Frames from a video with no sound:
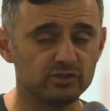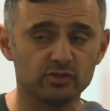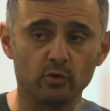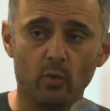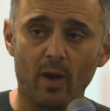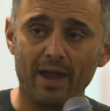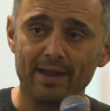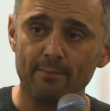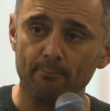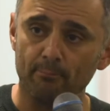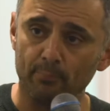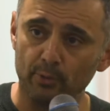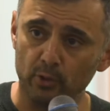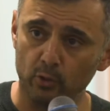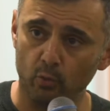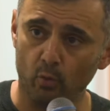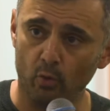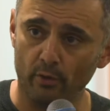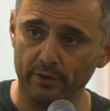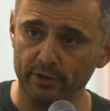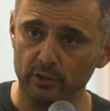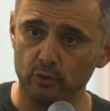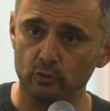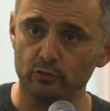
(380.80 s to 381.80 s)
So I
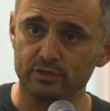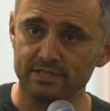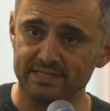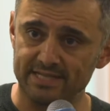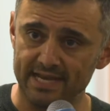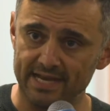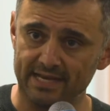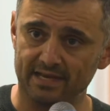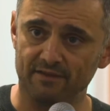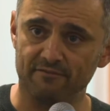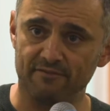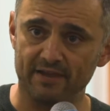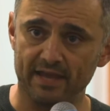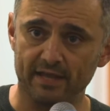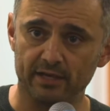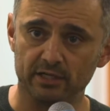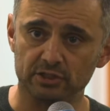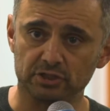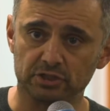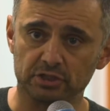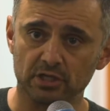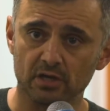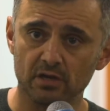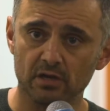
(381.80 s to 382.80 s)
implore you to take
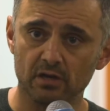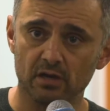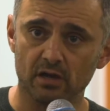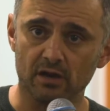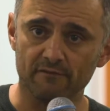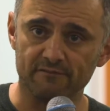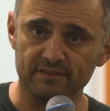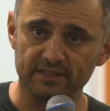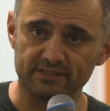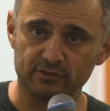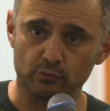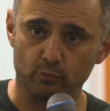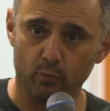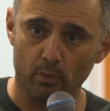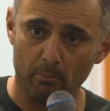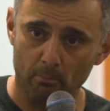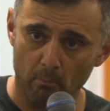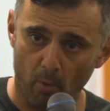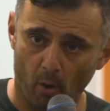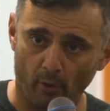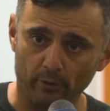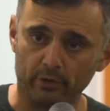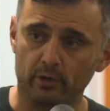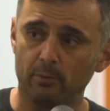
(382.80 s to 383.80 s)
advantage of this
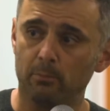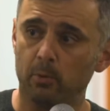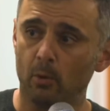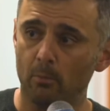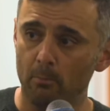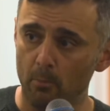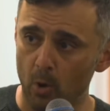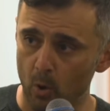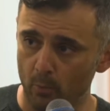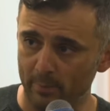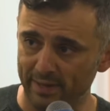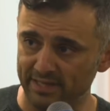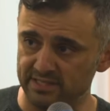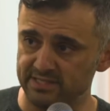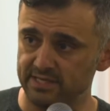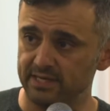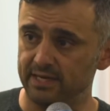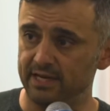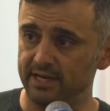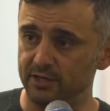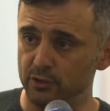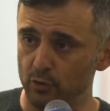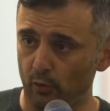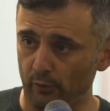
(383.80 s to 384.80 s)
remarkable moment
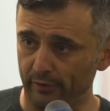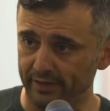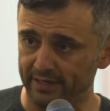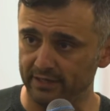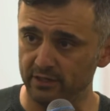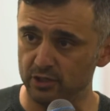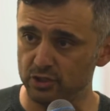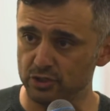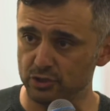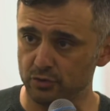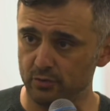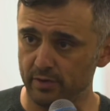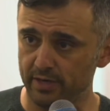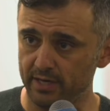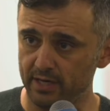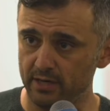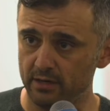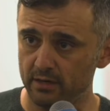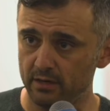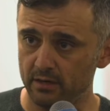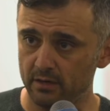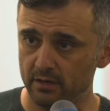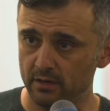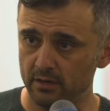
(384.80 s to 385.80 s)
in your industry
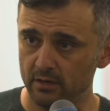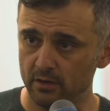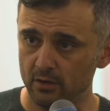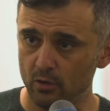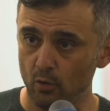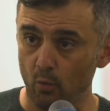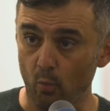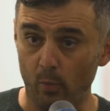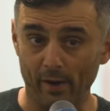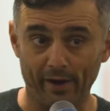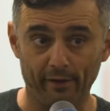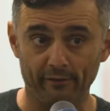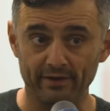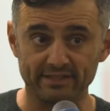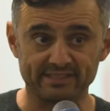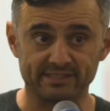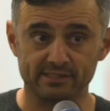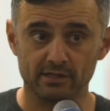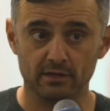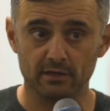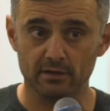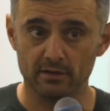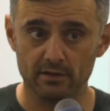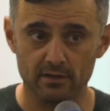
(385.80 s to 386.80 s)
where
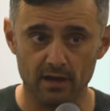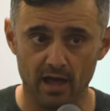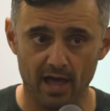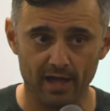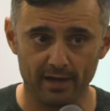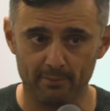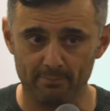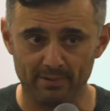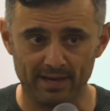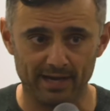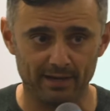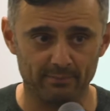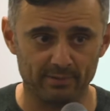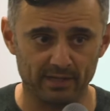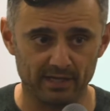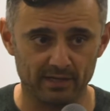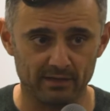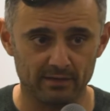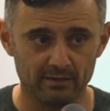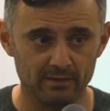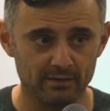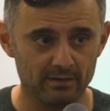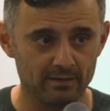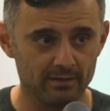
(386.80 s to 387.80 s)
it's not a
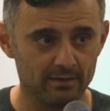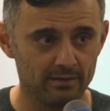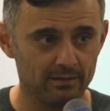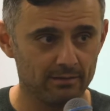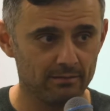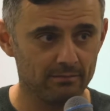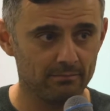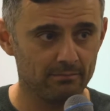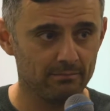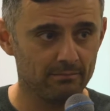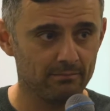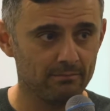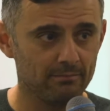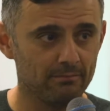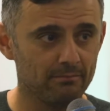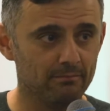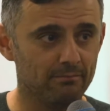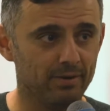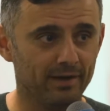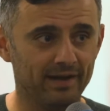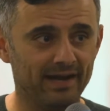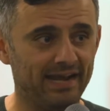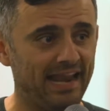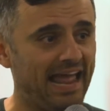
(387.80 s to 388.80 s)
baby,
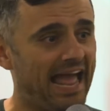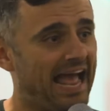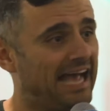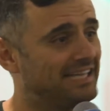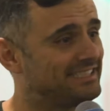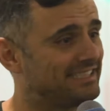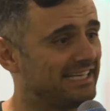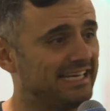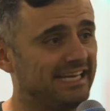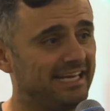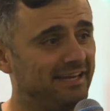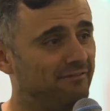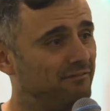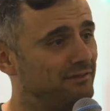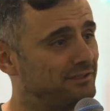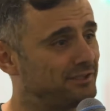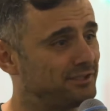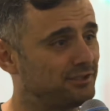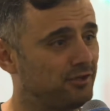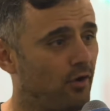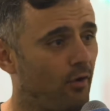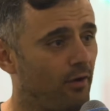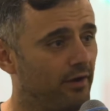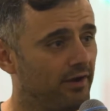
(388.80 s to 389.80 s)
but it hasn't even
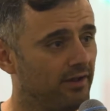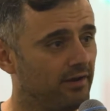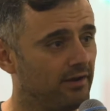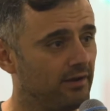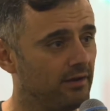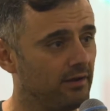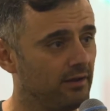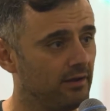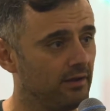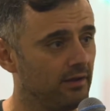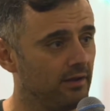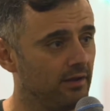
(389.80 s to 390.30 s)
started.